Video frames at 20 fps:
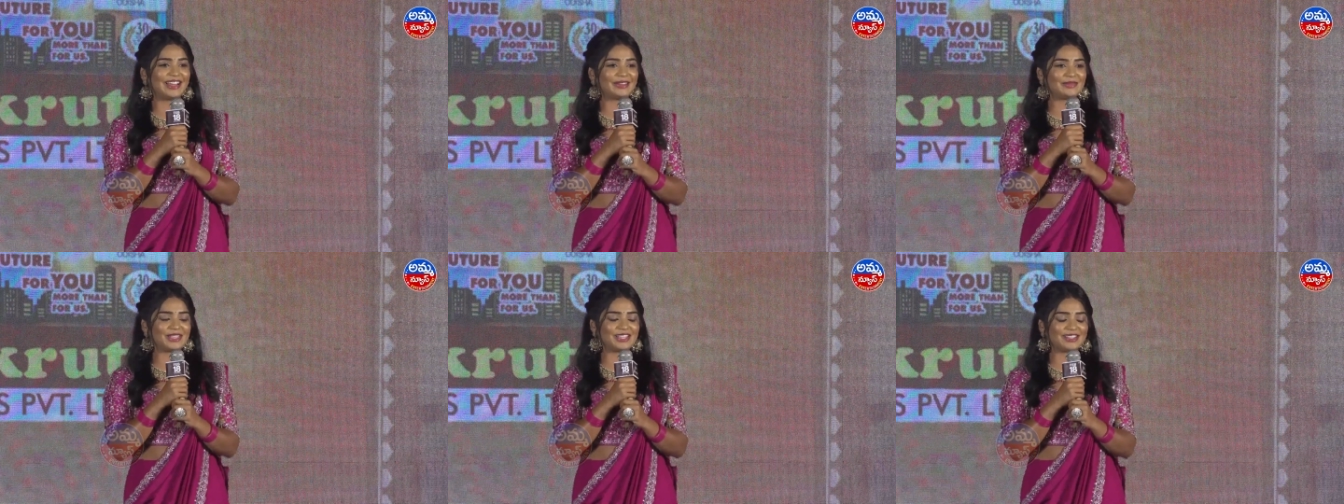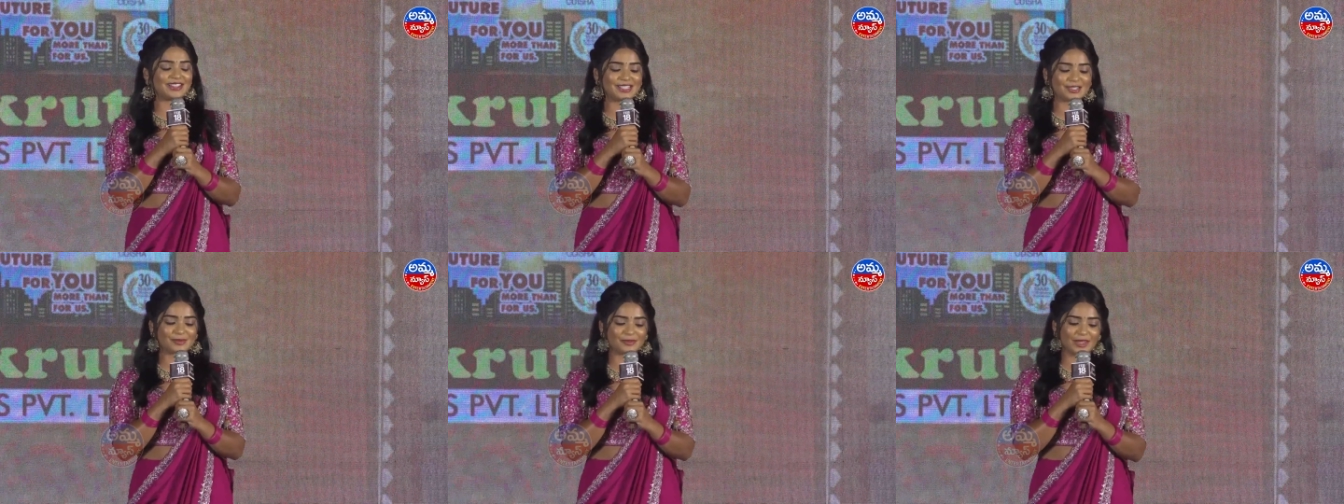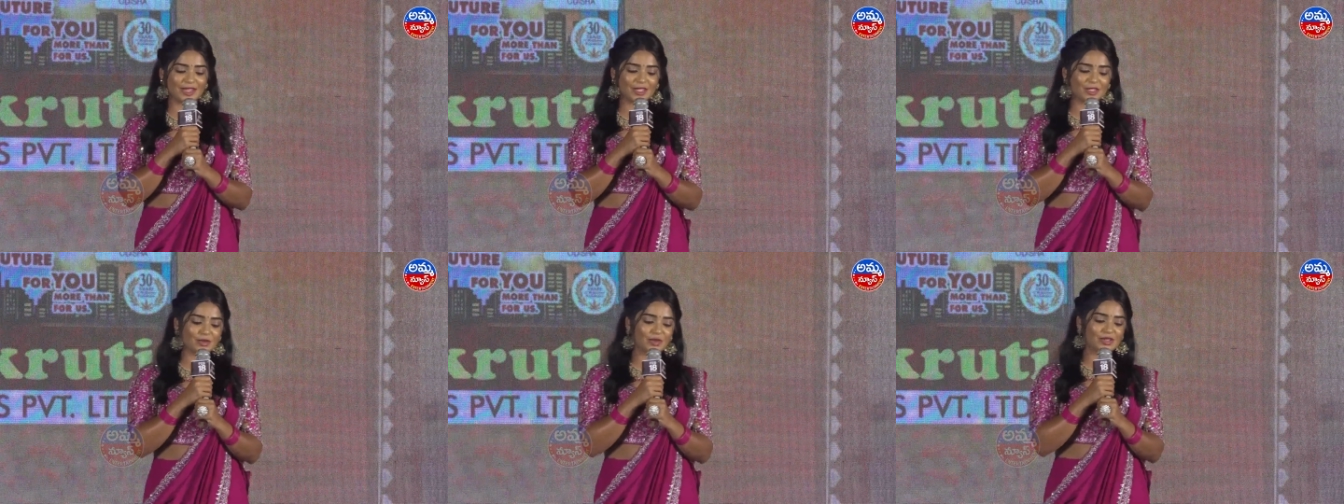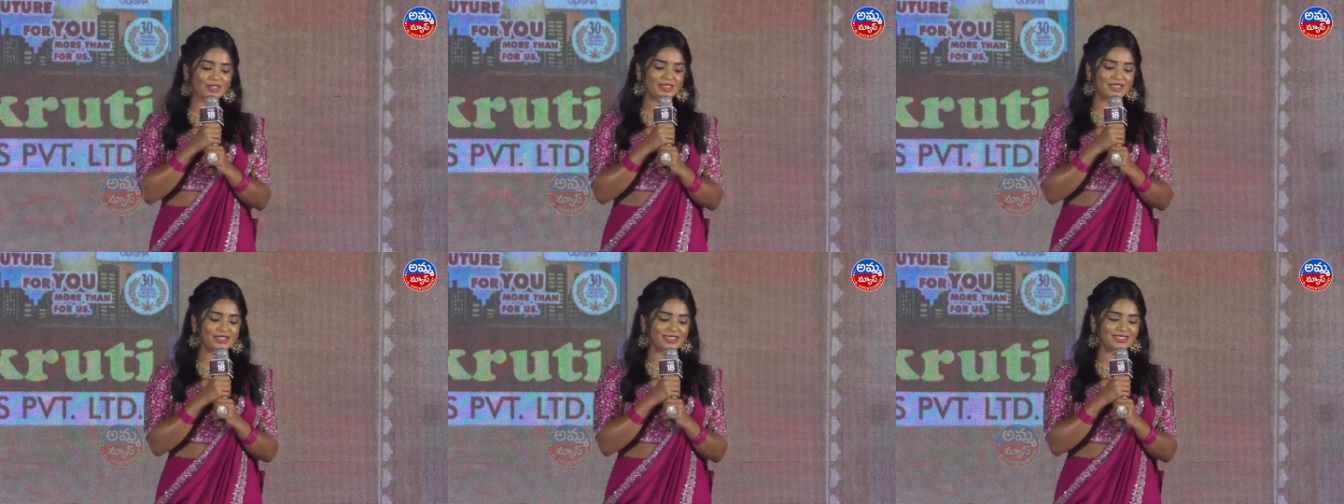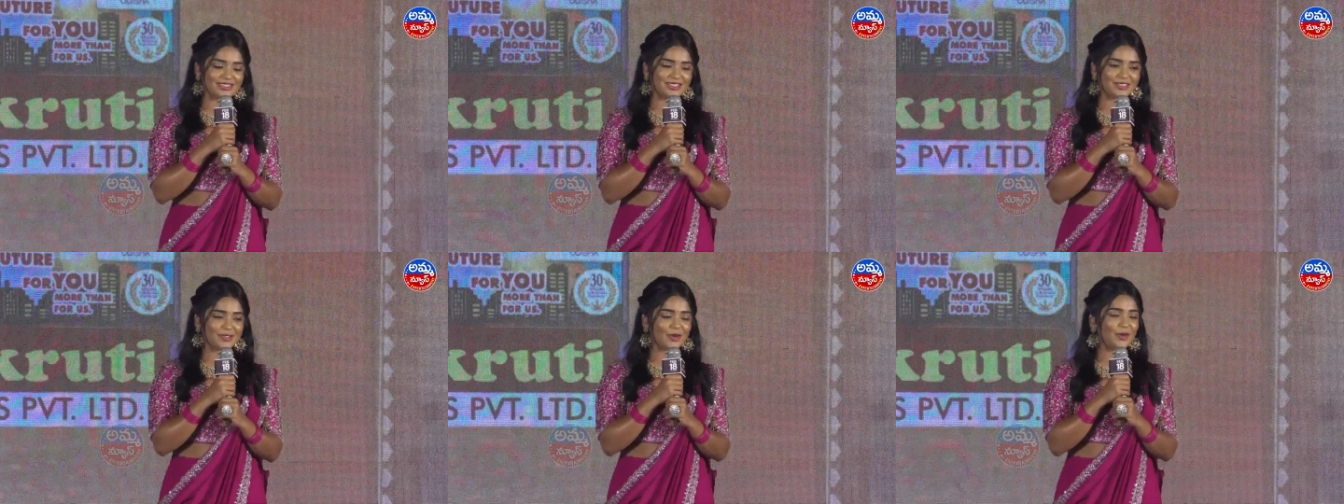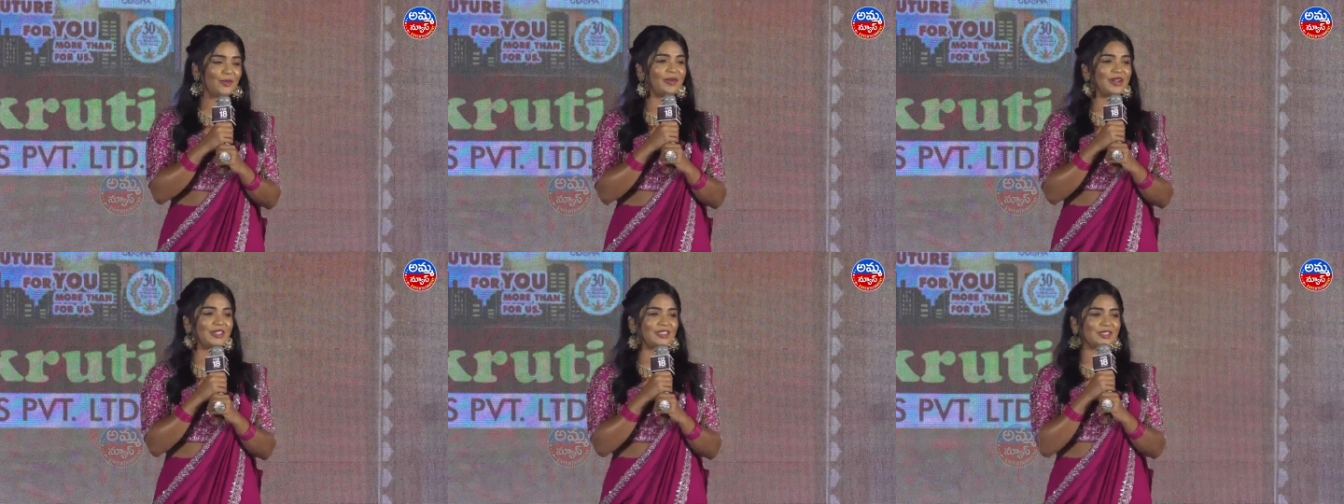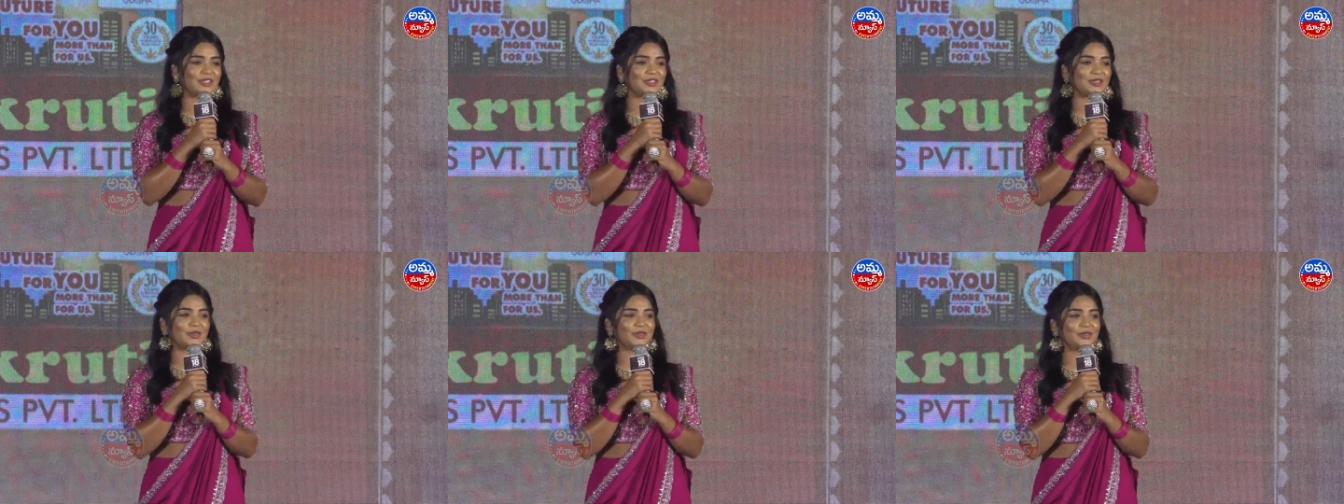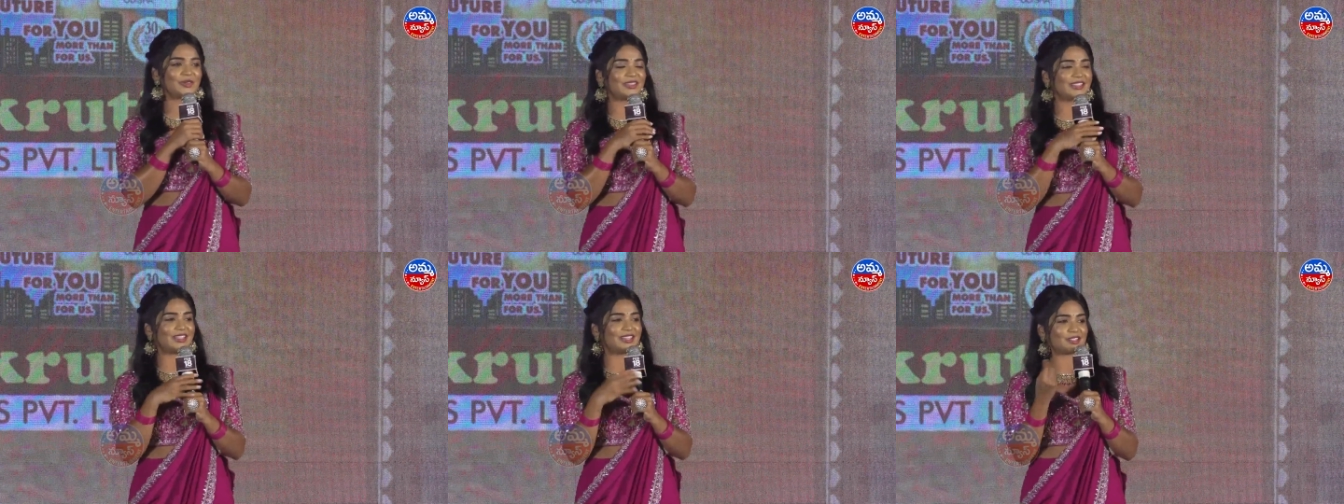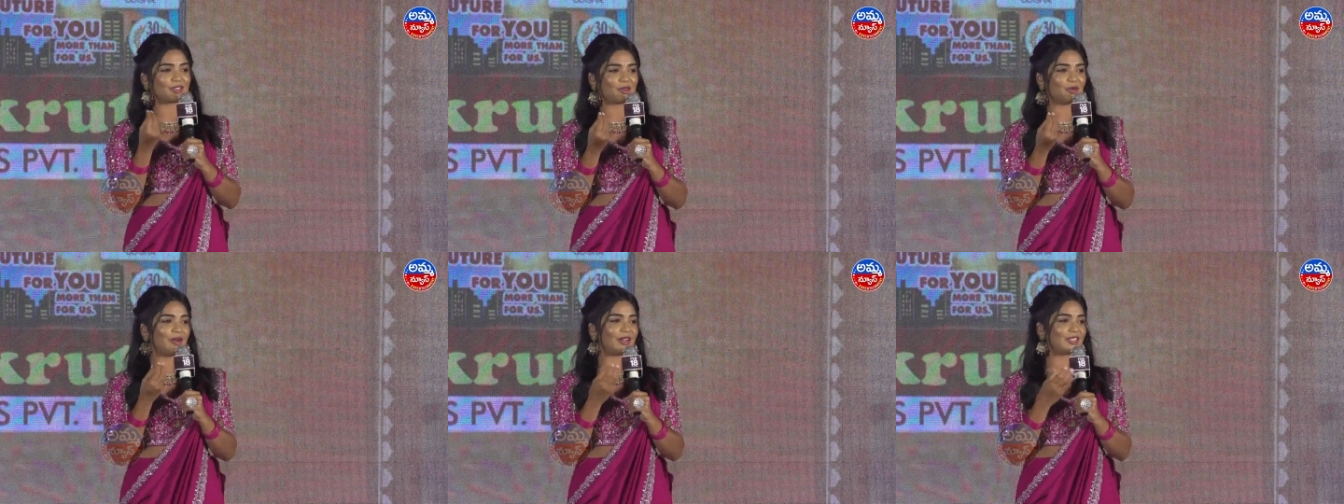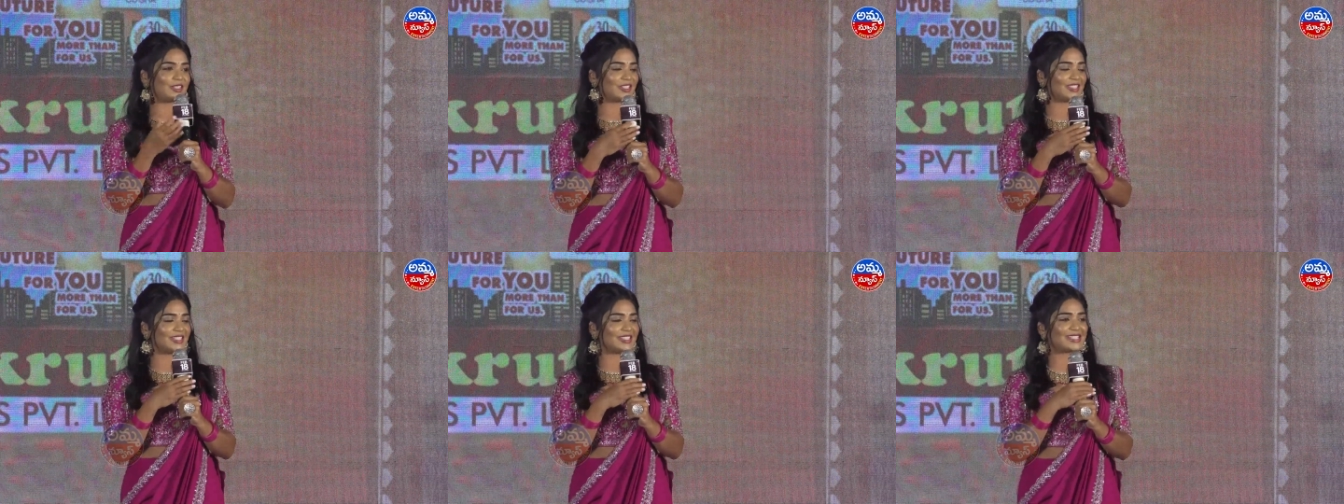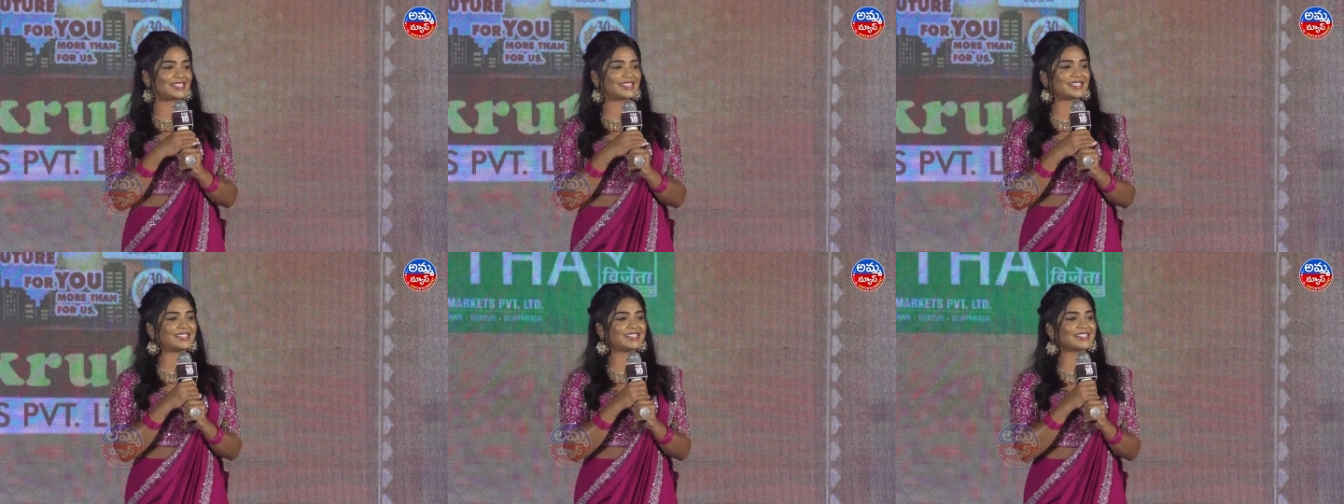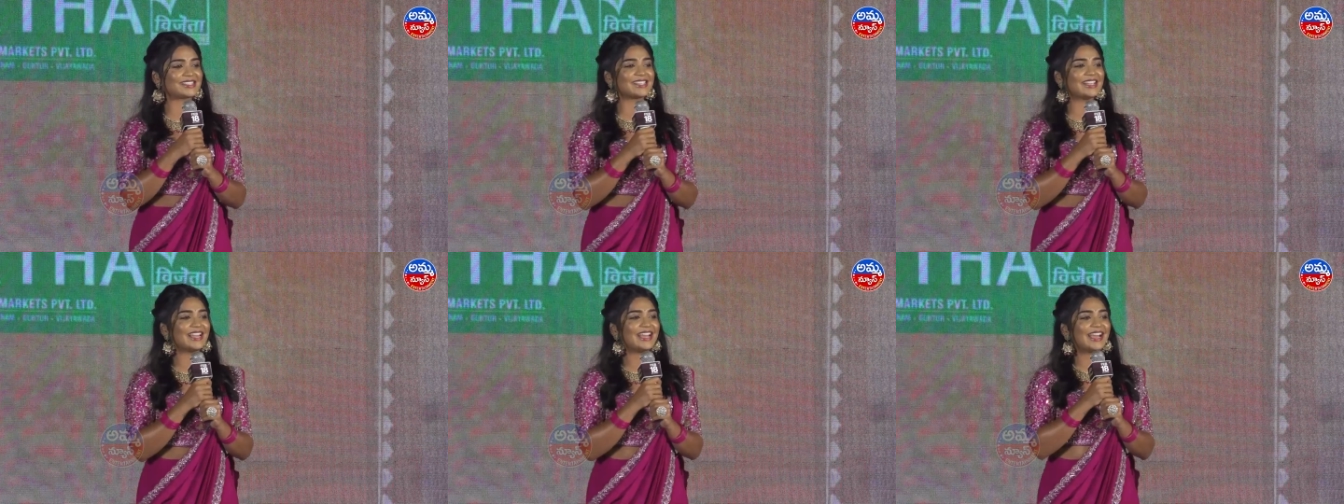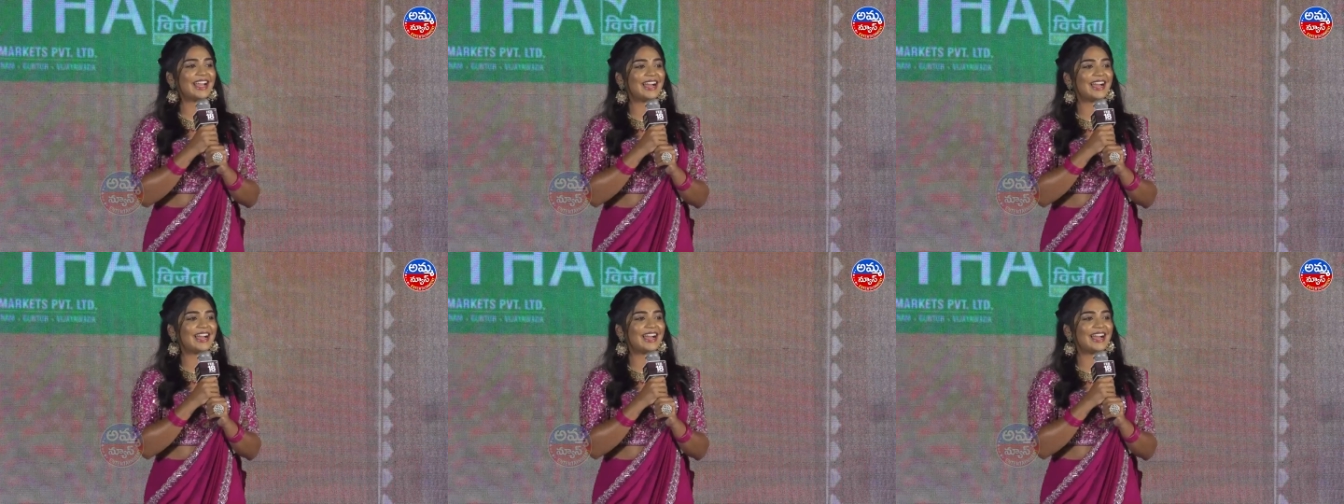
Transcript: I mean, her speech was so much truth and so much innocence.